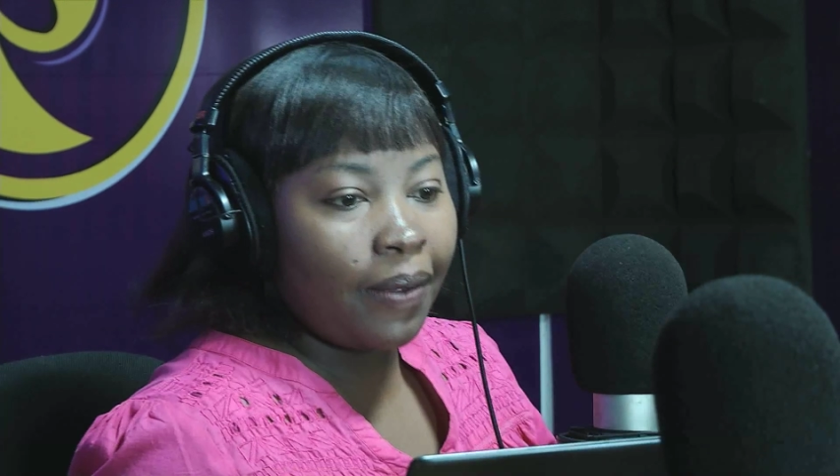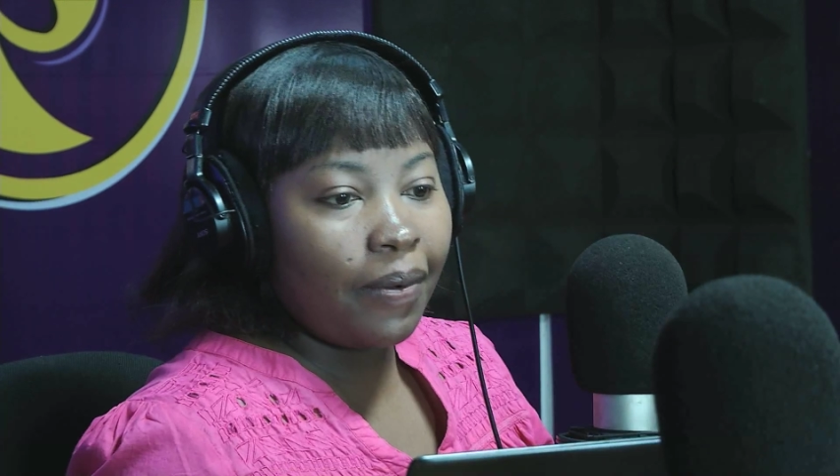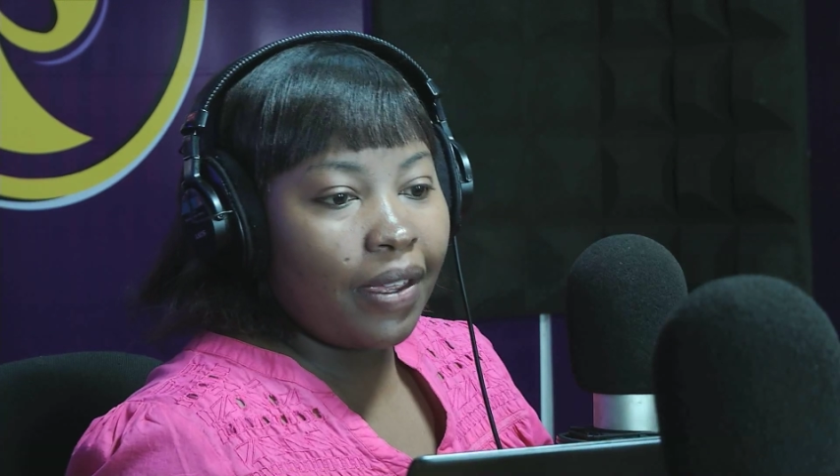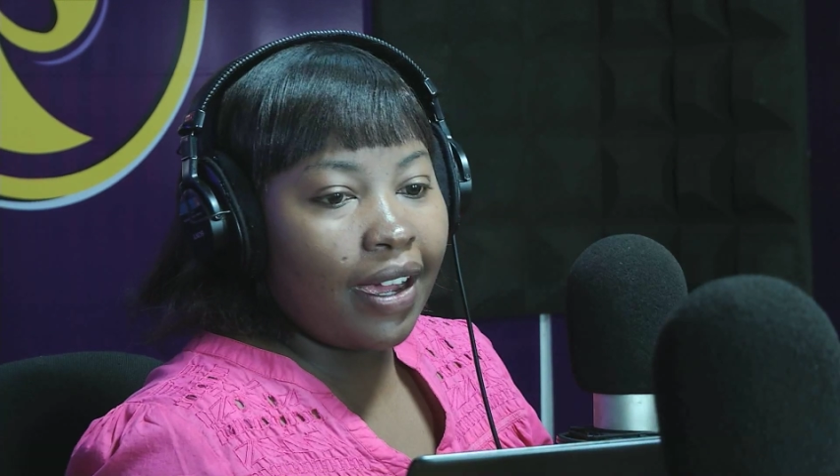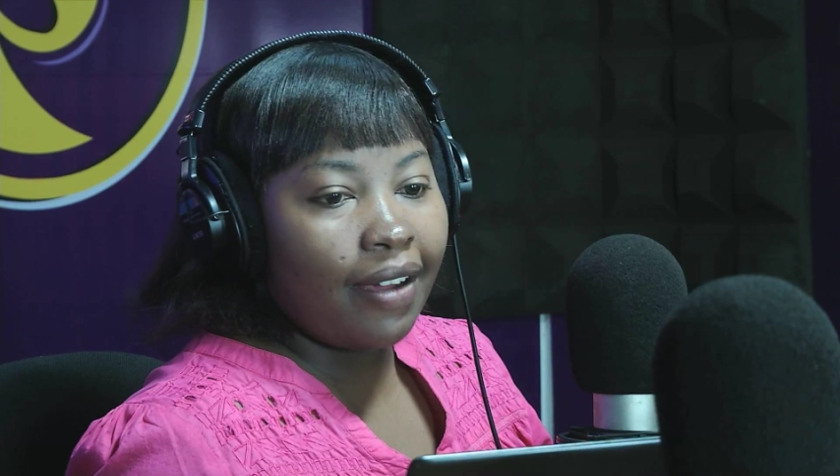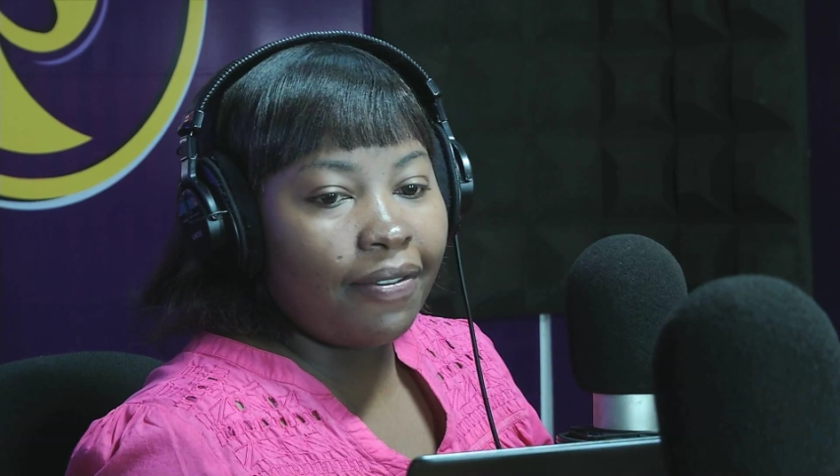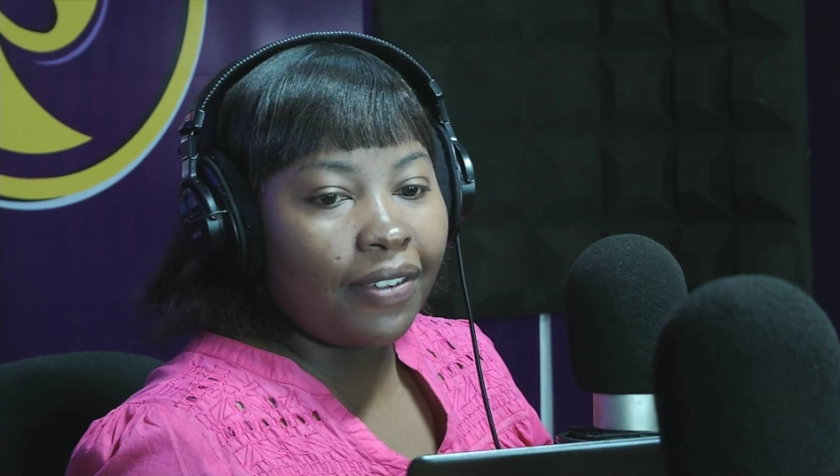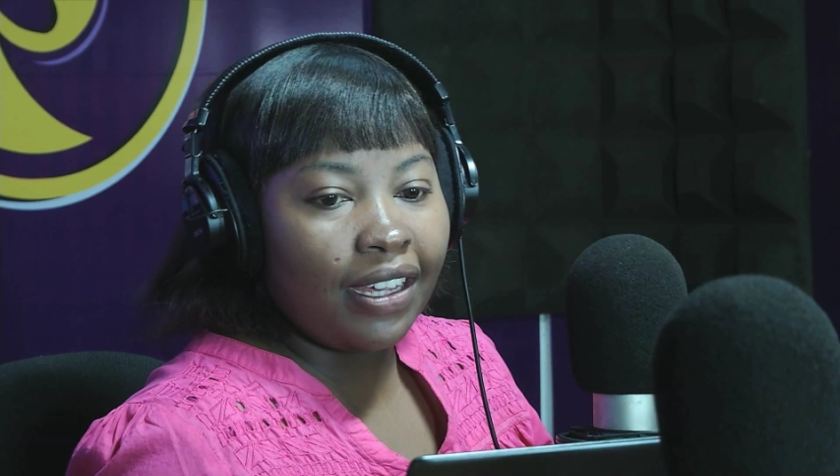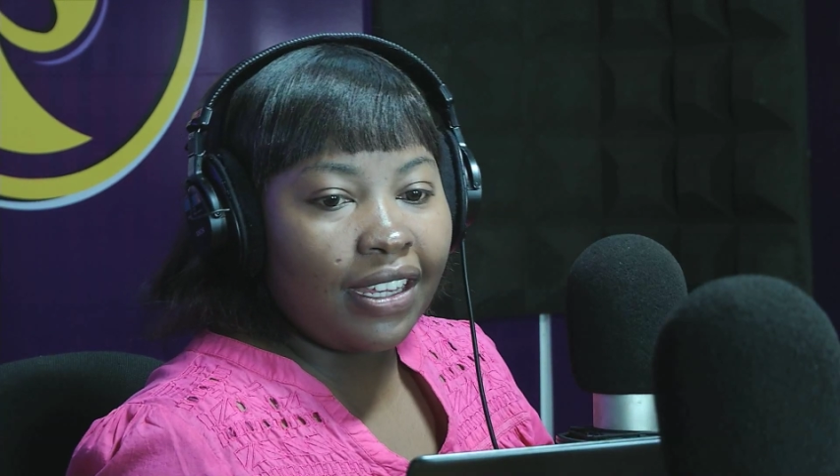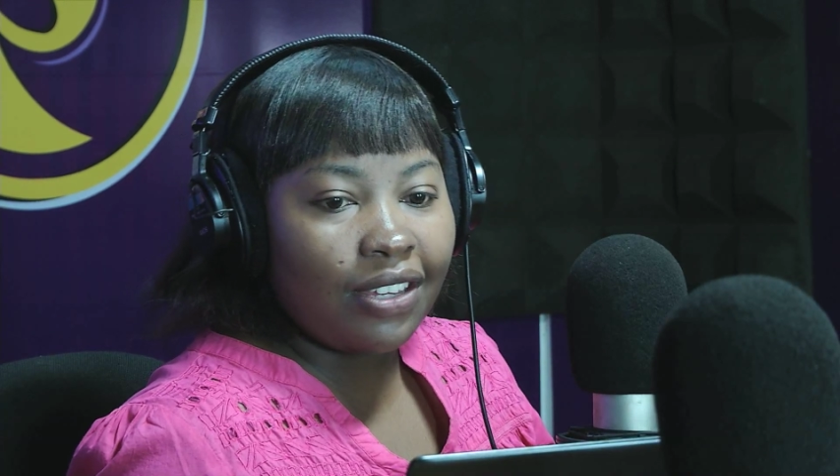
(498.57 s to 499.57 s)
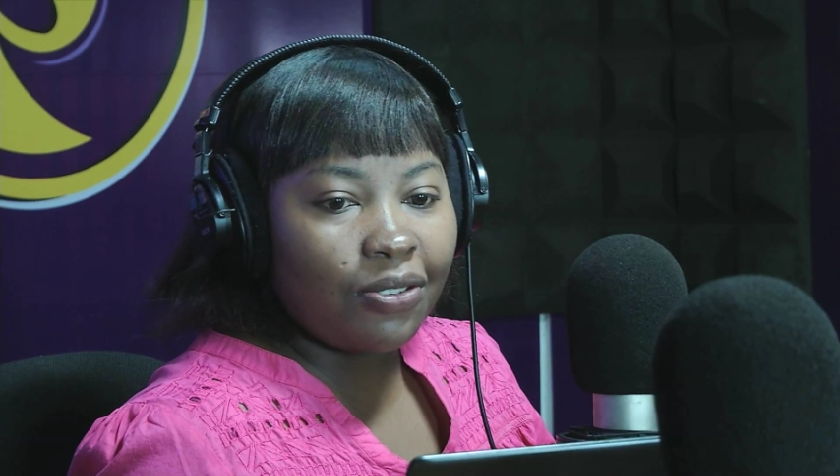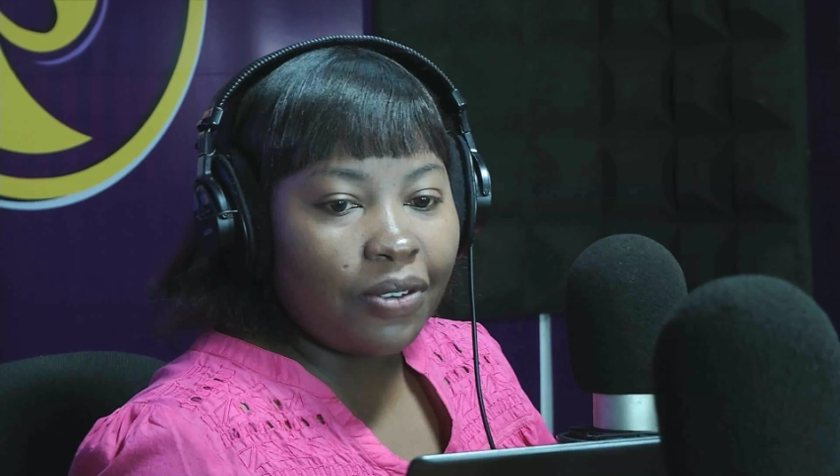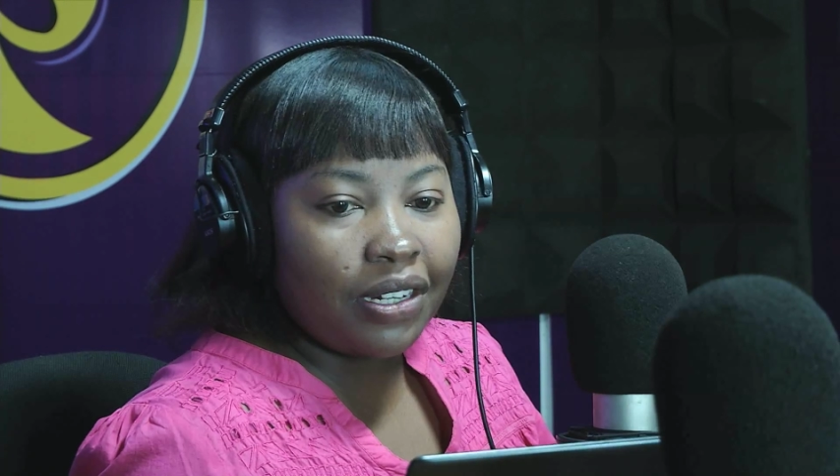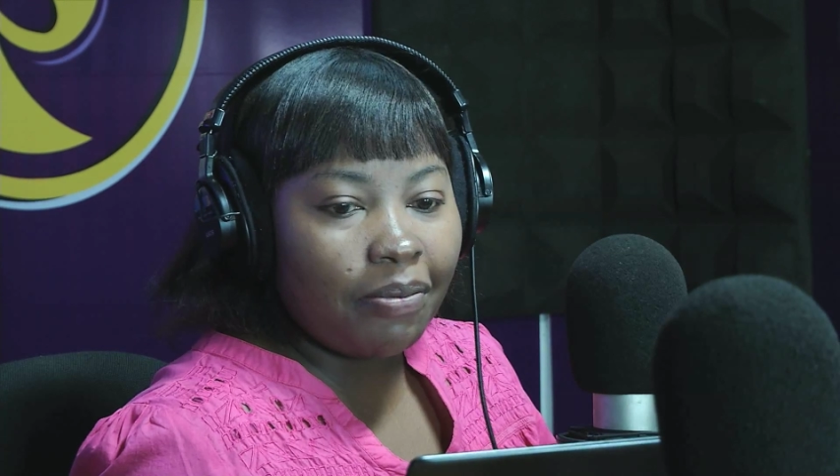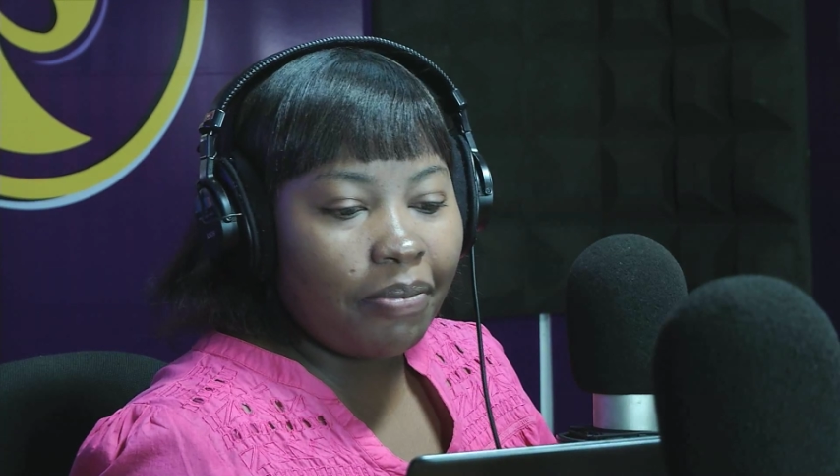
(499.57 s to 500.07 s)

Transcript: We have Kenya is already